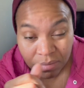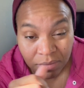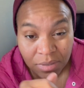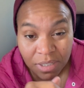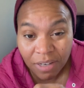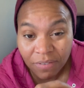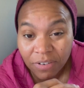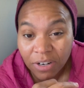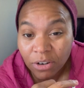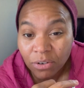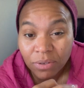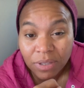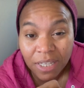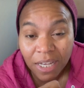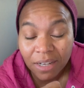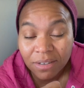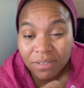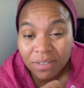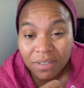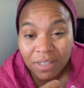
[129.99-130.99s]

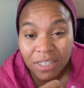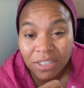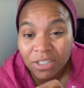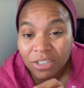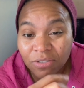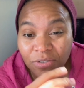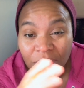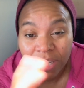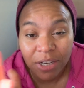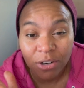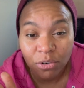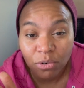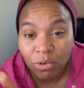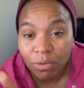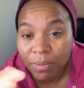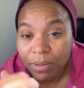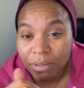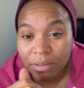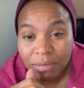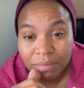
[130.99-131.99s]
$700,000. That's just for a
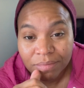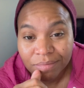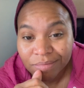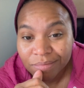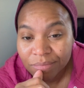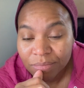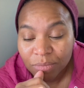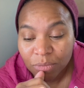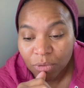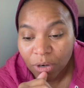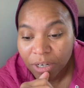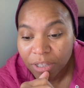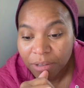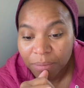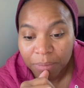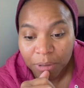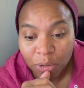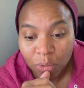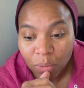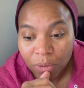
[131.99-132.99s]
normal
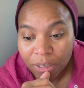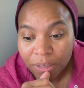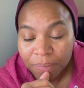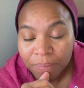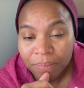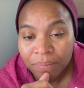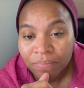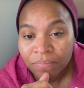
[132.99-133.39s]
run-of-the-mill one.